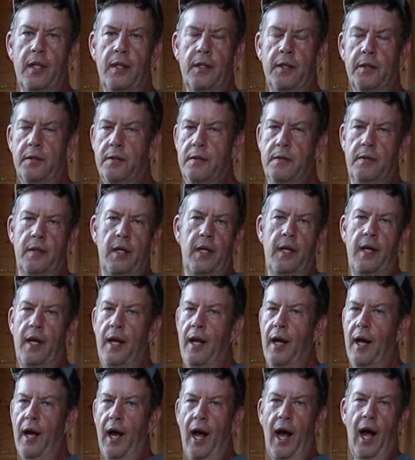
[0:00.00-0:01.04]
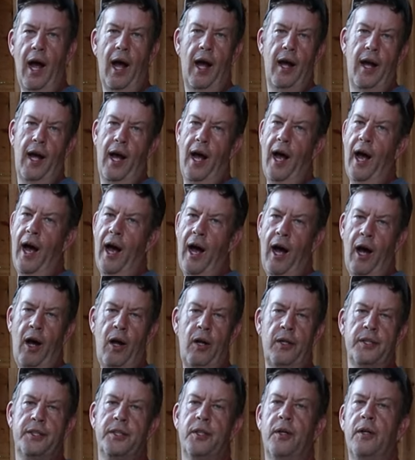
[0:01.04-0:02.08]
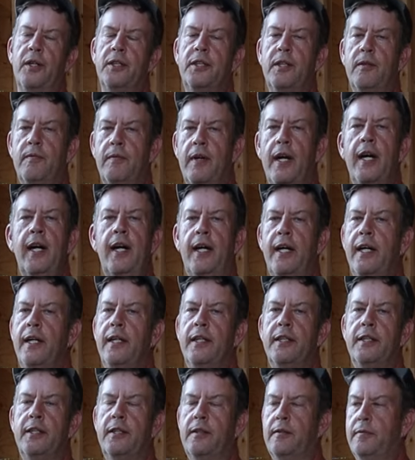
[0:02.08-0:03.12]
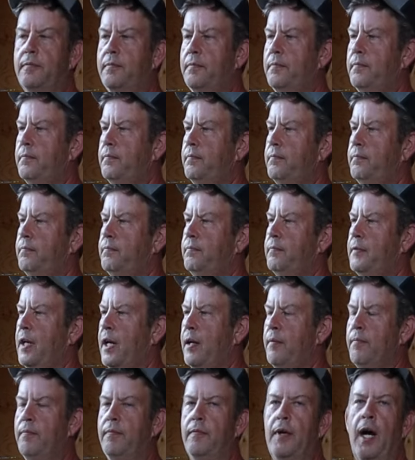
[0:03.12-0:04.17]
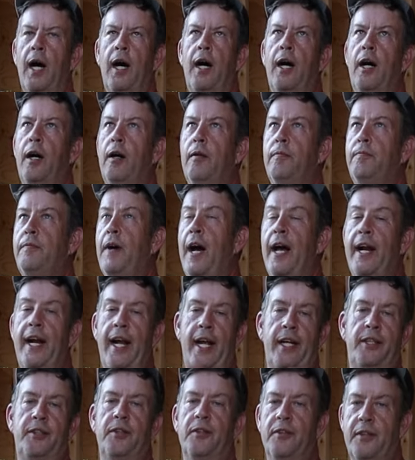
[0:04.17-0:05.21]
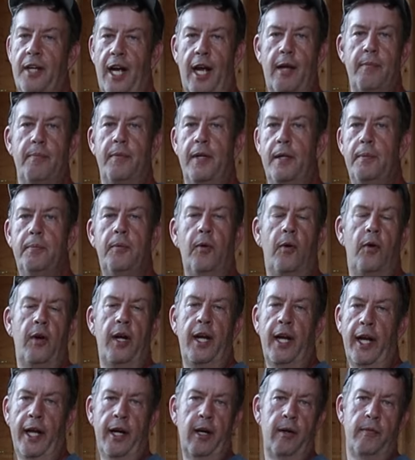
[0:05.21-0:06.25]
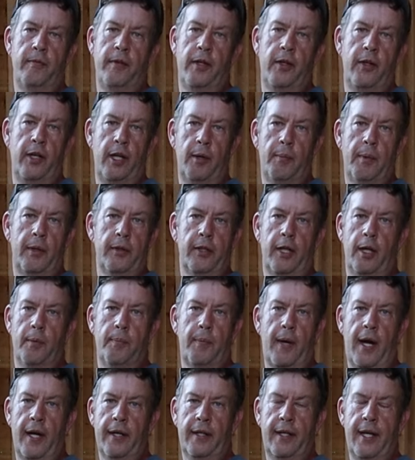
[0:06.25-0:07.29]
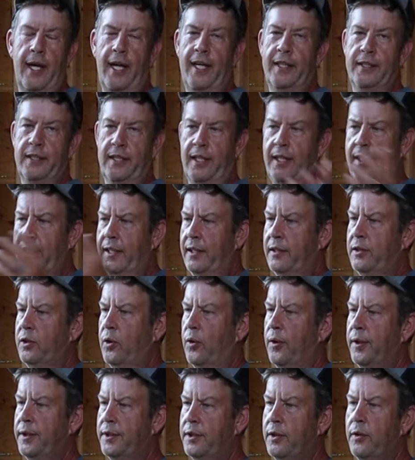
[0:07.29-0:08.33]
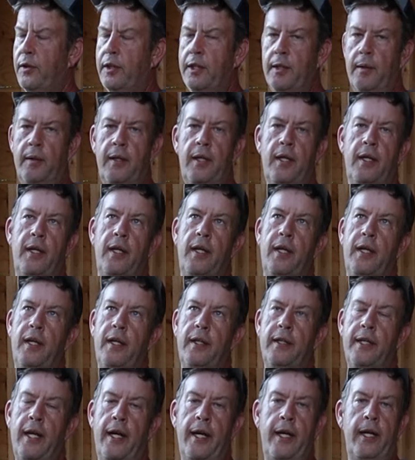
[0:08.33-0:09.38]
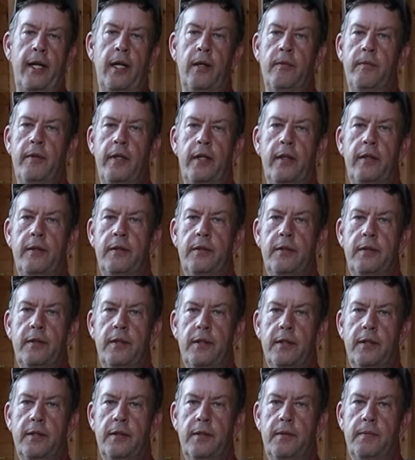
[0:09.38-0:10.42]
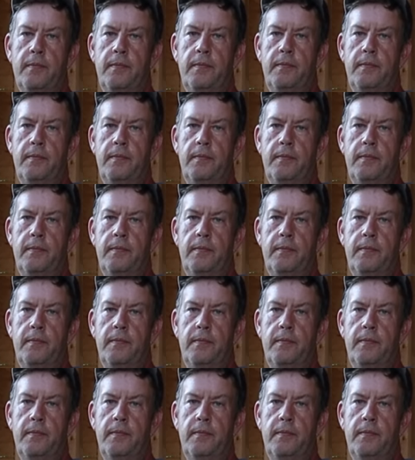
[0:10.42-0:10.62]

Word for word: just all sorts of various uh, financial type people interview him on their podcast, and he enjoys doing the, the interviews. Just